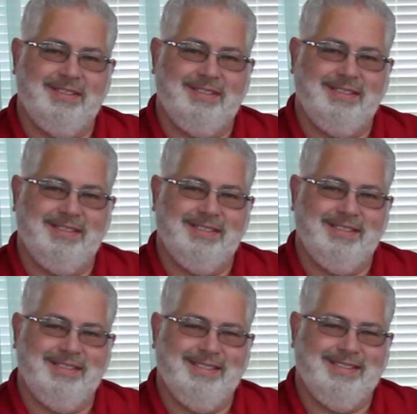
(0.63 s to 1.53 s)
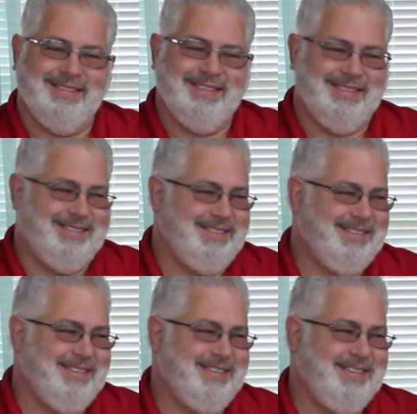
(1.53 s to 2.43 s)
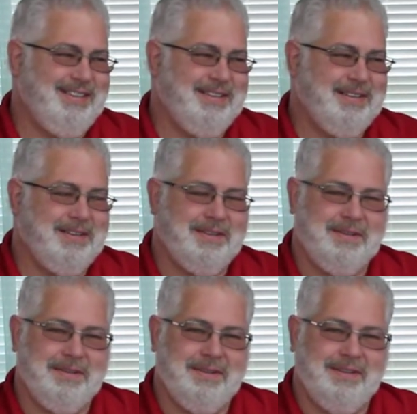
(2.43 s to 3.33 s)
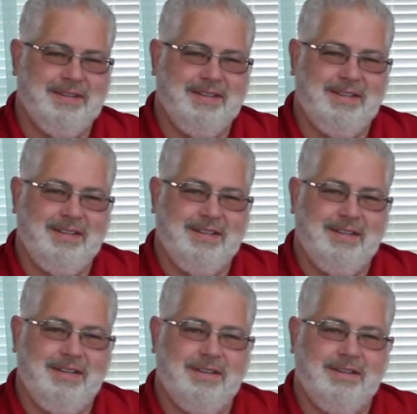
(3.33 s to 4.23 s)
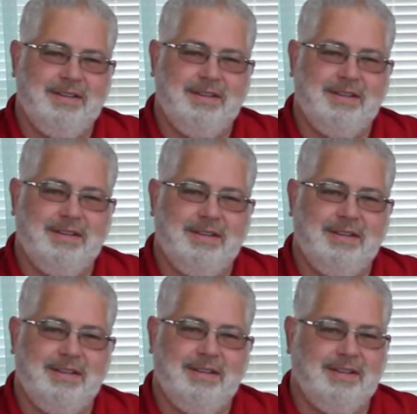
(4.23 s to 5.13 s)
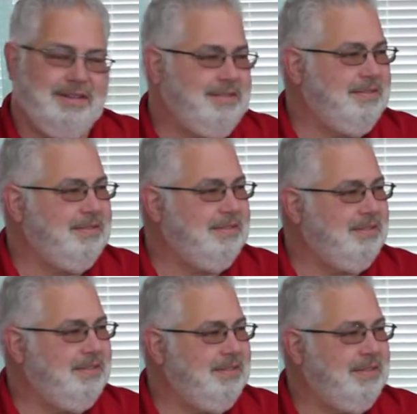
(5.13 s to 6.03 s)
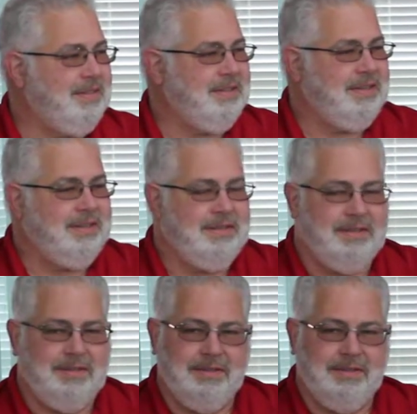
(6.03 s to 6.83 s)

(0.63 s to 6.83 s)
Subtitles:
[no speech]